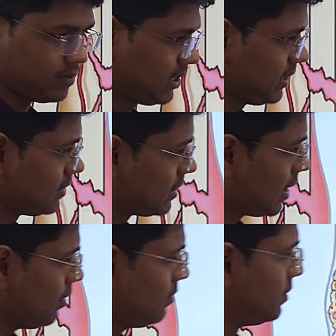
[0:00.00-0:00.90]
Okay,
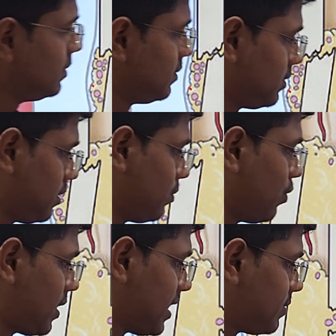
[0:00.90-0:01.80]
now the
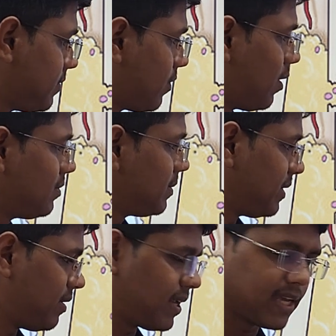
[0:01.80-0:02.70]
bone has been formed, the
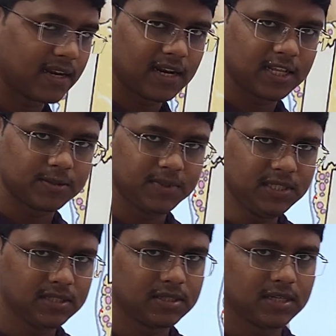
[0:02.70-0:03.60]
medullary canal has
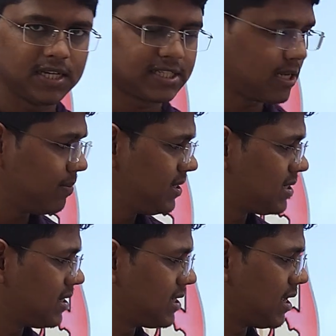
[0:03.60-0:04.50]
been
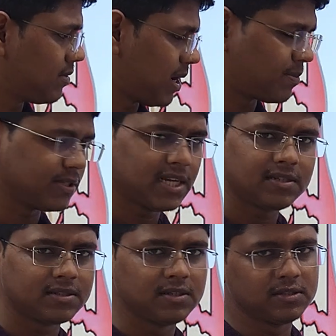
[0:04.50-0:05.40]
established, and then after
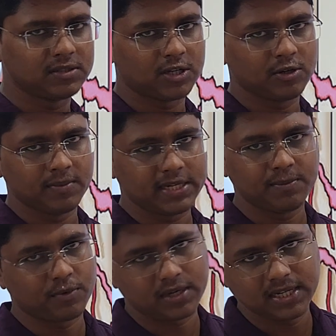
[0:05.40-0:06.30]
that there will be
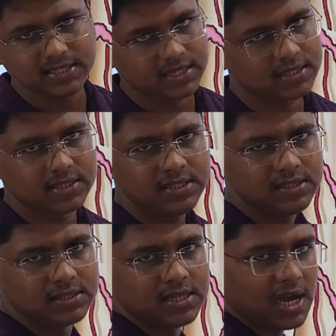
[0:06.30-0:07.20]
remodeling, that is
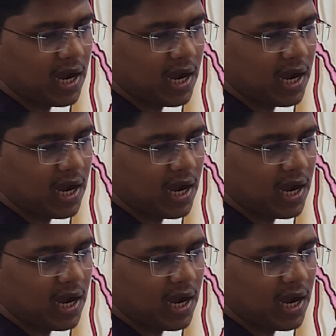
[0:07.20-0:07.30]
the